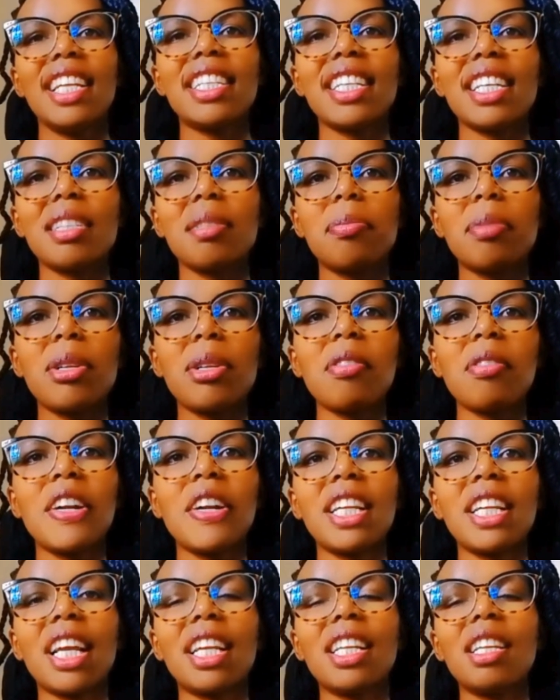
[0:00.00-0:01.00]
It has been
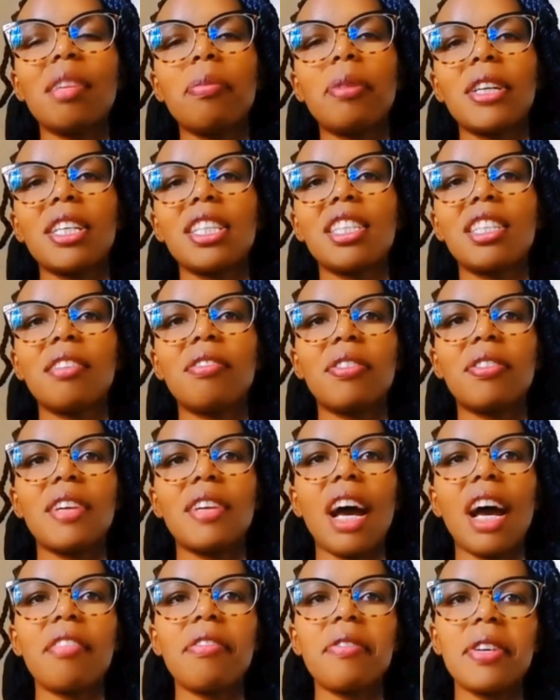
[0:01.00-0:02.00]
offering an impressive
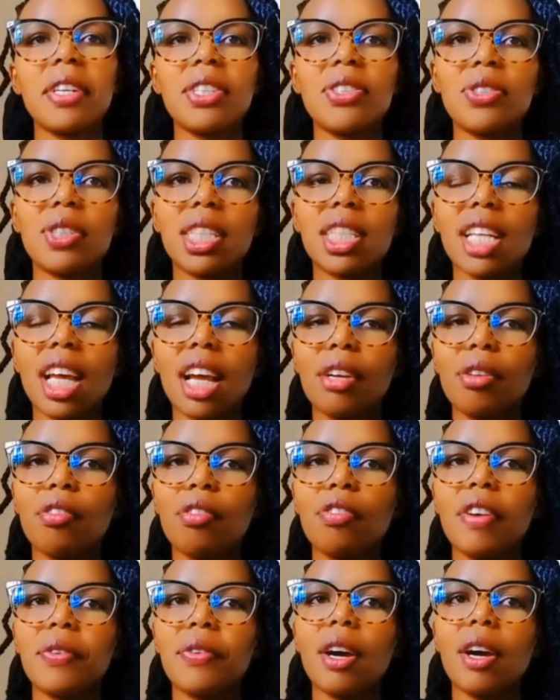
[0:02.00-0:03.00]
average return
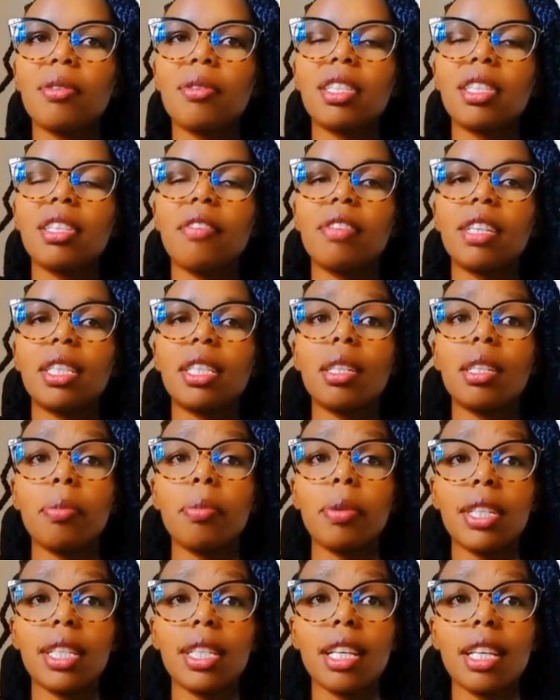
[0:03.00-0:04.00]
of around
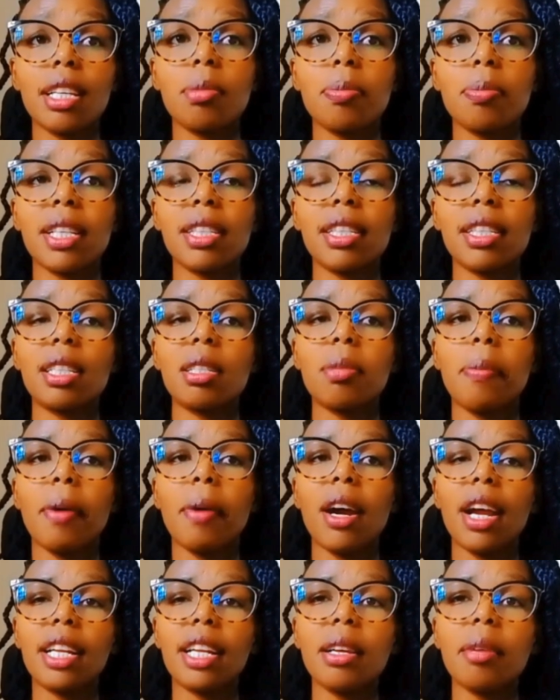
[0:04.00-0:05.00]
17.6%
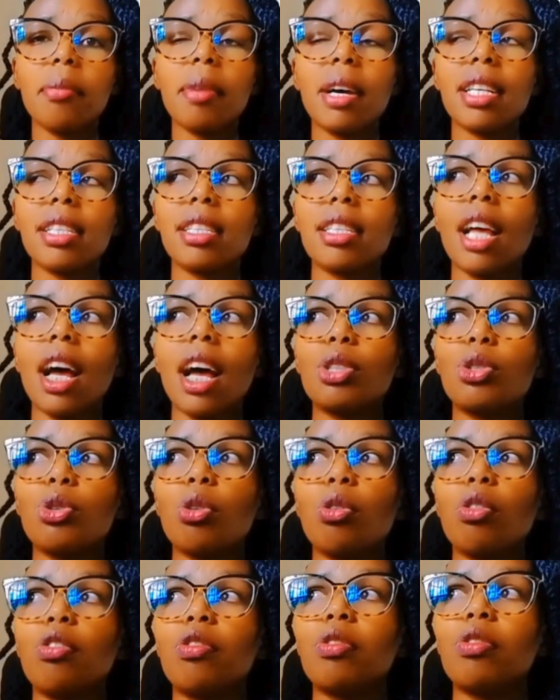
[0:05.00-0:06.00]
per annum as
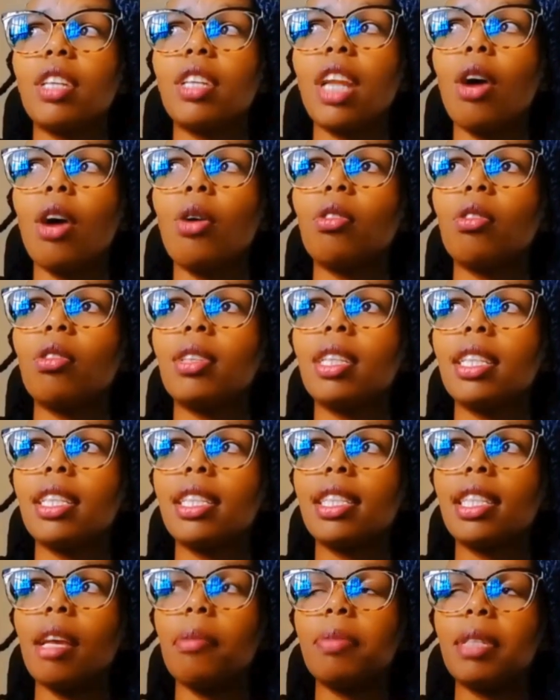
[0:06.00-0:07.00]
of now
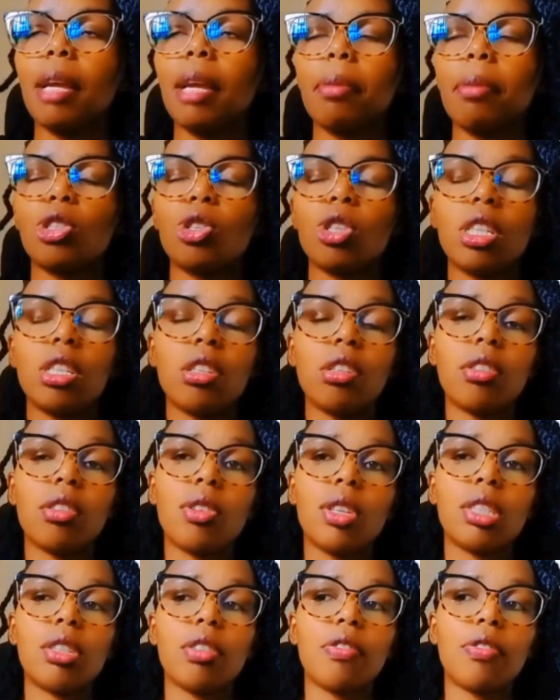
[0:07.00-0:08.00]
September
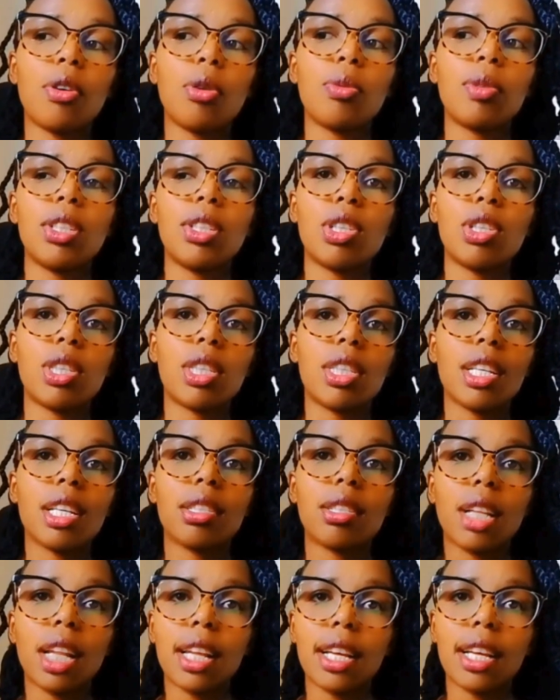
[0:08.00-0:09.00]
2024, which is
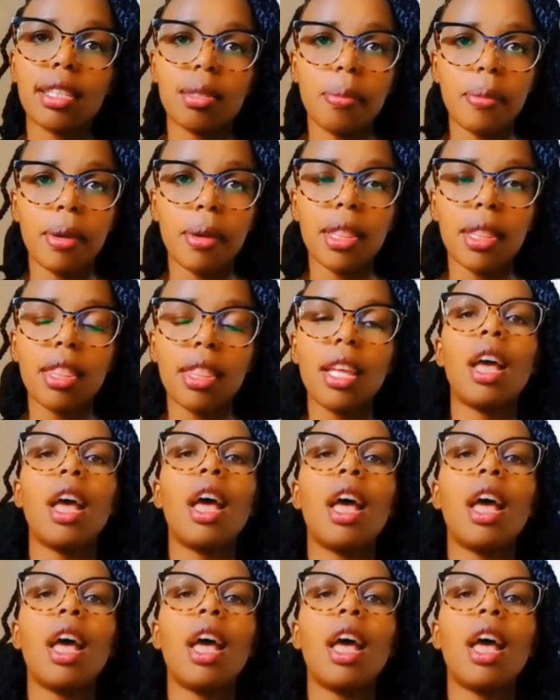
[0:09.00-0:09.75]
just last month,